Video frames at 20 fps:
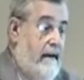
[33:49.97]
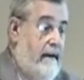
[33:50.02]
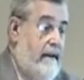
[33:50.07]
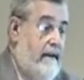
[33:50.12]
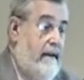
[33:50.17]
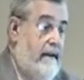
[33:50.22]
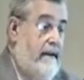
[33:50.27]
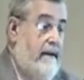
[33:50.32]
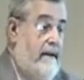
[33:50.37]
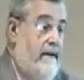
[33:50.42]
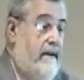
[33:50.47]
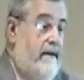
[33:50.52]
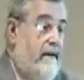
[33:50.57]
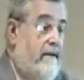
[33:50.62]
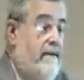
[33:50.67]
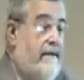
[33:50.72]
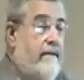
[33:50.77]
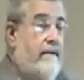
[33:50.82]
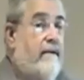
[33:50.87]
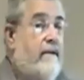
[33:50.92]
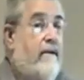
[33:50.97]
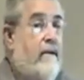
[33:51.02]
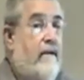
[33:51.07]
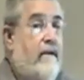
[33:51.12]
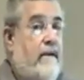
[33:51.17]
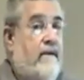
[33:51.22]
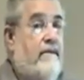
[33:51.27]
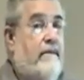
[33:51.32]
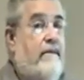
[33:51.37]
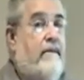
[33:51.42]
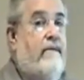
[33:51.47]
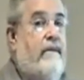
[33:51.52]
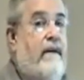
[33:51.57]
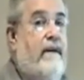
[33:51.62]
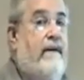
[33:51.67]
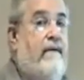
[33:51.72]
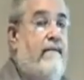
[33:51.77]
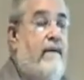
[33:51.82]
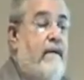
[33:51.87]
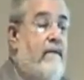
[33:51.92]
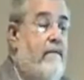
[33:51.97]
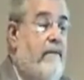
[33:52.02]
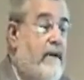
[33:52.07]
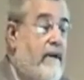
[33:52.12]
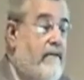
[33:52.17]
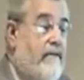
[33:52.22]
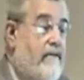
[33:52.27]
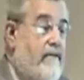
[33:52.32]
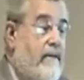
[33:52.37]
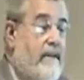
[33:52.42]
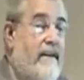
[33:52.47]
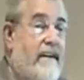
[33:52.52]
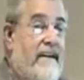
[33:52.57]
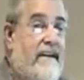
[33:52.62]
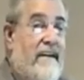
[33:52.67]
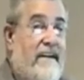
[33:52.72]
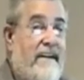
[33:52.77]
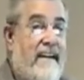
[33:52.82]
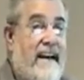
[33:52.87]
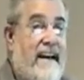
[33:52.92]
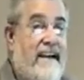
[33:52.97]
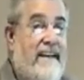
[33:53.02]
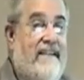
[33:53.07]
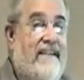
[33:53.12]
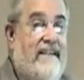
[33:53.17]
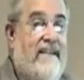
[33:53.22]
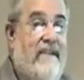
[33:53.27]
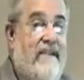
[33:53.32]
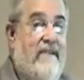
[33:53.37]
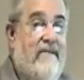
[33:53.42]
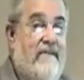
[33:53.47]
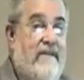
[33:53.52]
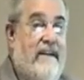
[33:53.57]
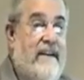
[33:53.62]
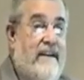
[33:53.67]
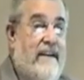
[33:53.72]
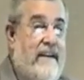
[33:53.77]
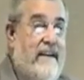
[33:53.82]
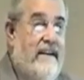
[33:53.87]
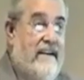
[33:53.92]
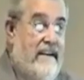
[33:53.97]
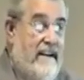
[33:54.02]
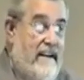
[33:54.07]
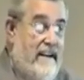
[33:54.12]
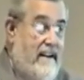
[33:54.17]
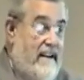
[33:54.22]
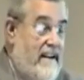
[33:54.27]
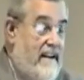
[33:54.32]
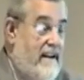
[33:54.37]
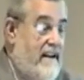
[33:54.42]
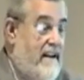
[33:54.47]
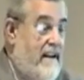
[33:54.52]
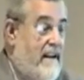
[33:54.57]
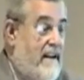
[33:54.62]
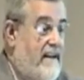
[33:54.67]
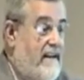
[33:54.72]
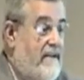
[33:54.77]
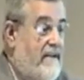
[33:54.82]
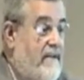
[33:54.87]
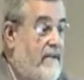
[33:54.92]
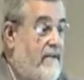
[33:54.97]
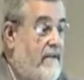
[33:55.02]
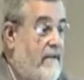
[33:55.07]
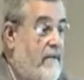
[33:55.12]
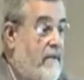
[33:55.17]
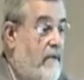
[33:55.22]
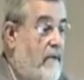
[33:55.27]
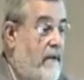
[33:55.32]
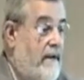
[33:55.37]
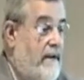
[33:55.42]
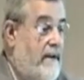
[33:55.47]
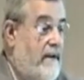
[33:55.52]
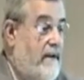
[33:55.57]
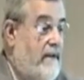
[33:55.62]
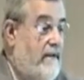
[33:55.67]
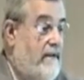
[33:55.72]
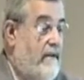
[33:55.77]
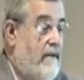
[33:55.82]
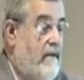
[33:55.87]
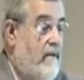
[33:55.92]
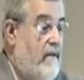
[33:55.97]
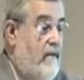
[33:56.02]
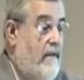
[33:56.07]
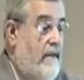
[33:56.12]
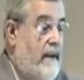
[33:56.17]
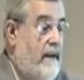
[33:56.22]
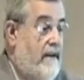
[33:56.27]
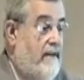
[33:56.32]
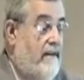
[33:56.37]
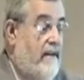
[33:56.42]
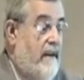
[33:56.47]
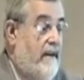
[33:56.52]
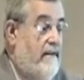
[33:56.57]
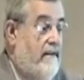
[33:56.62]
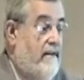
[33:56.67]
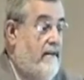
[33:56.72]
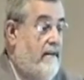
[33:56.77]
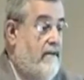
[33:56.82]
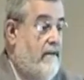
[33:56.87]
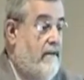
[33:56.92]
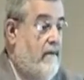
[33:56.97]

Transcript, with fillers: And then Gloria's been running around measuring necks all weekend. And so the point is, neck size is